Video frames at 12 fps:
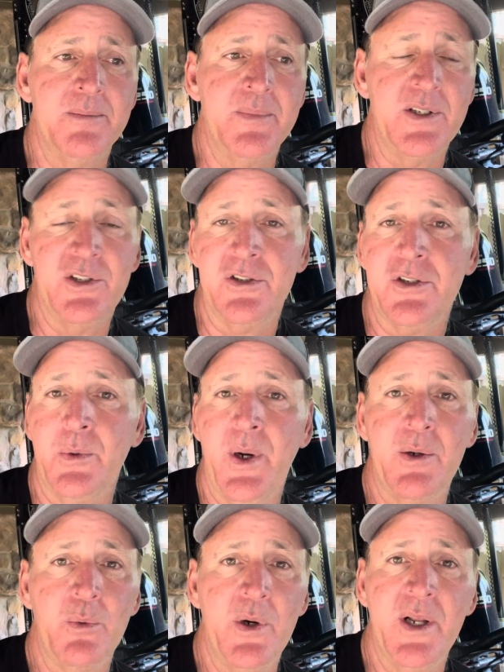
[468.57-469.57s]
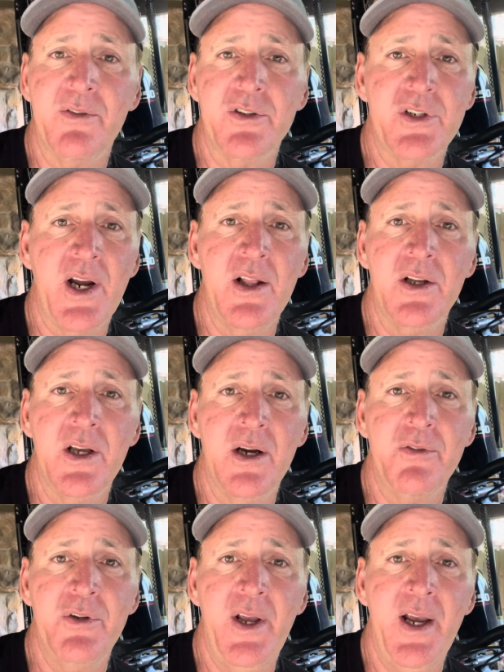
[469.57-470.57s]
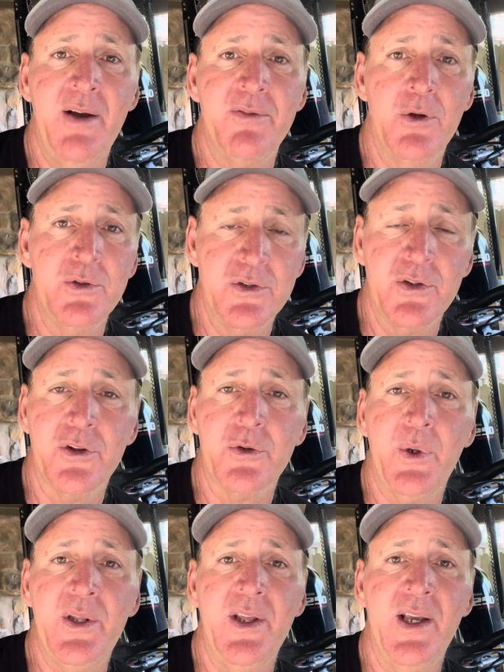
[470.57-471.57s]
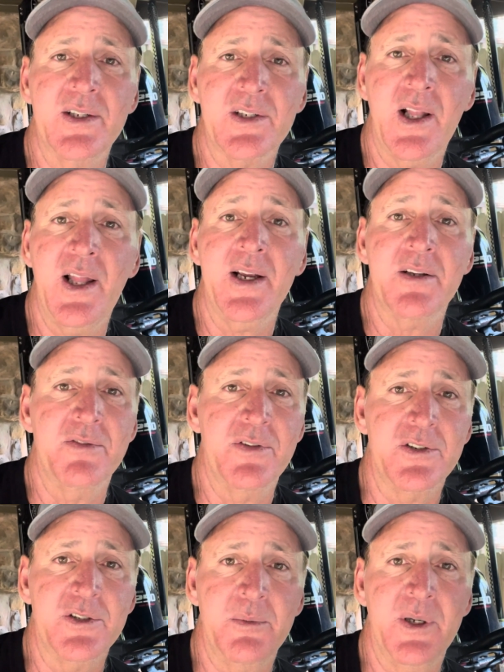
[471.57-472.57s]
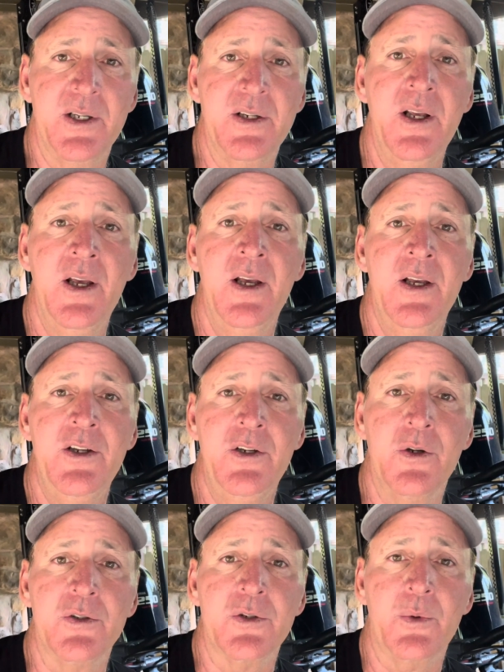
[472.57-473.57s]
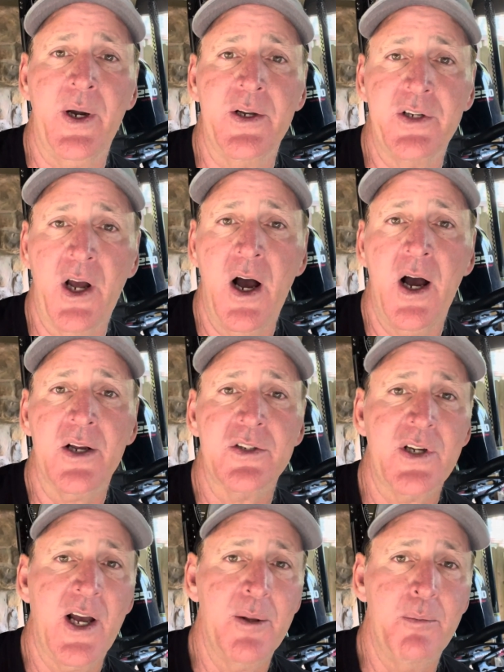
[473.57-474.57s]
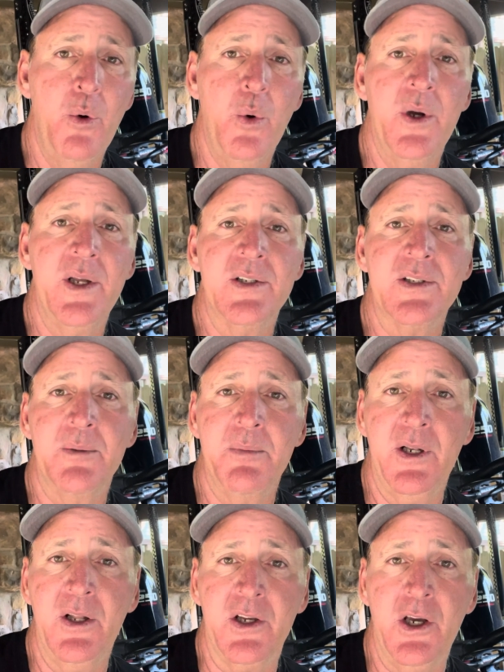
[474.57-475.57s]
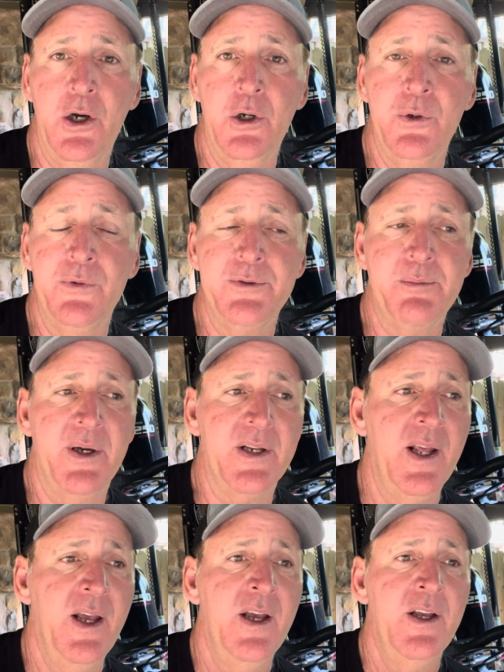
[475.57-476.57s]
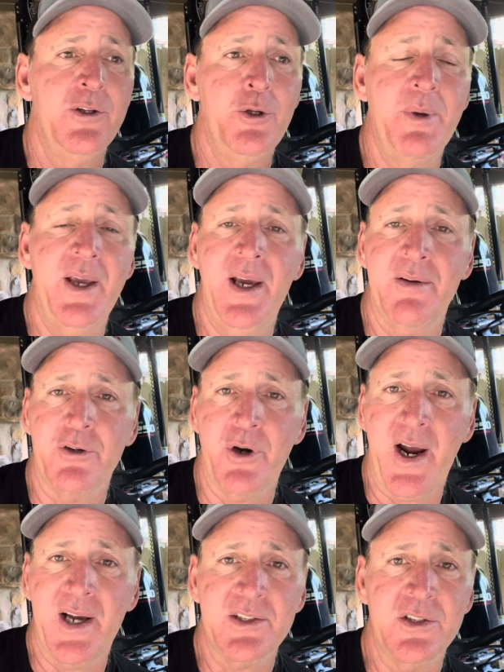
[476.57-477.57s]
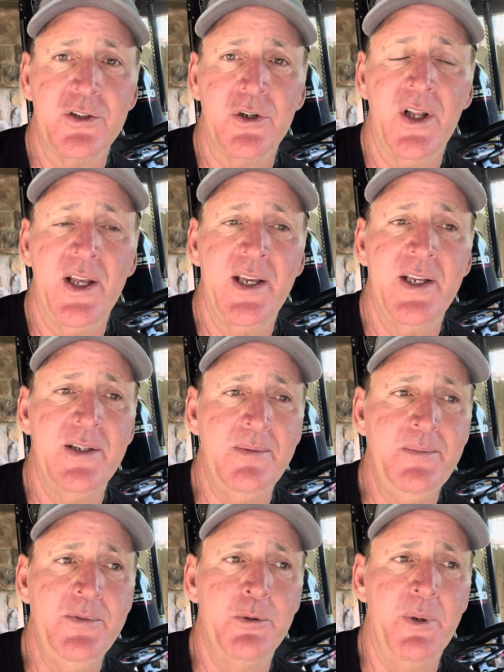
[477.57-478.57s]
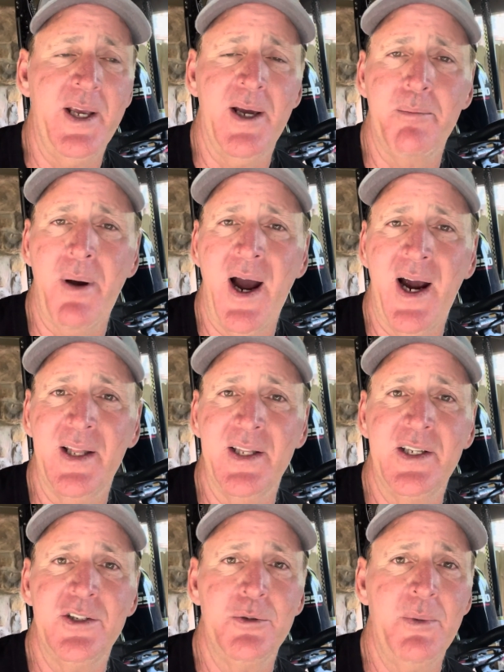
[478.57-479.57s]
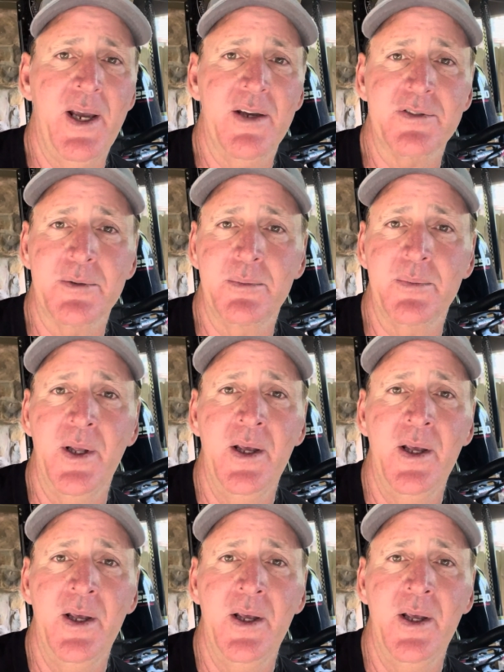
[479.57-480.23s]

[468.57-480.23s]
just around whatever shallow cover you have. Those are the three things I like to fish them in, you know, is around docks, shallow points, and middle of coves. But you may have grass in your lake, you may have pilings, you may have some,